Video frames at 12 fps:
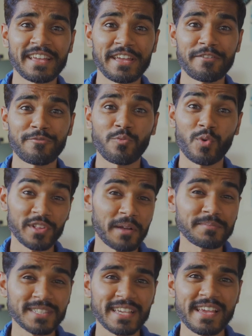if what
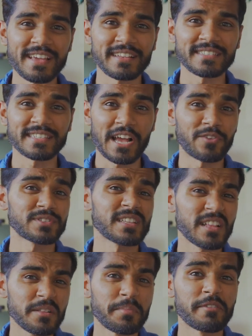I'm saying sounds a
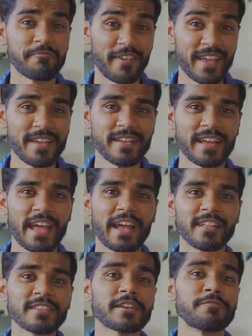little bit vague
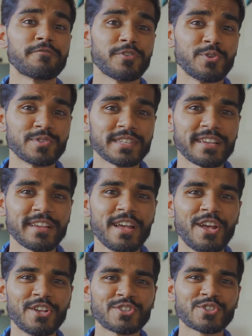and confusing.
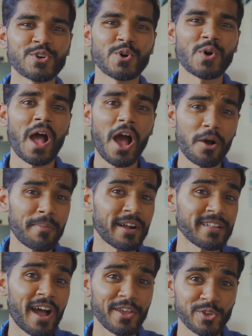So how
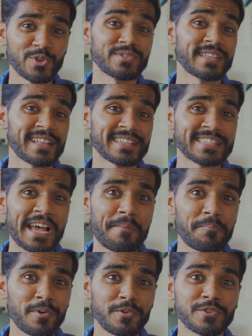about I use an
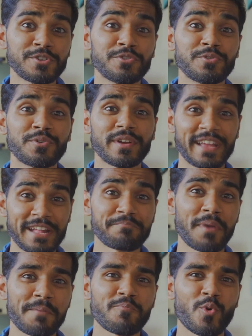example to get
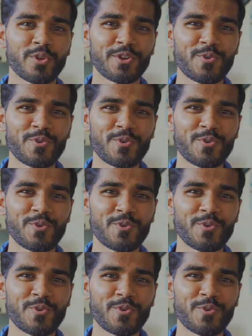my point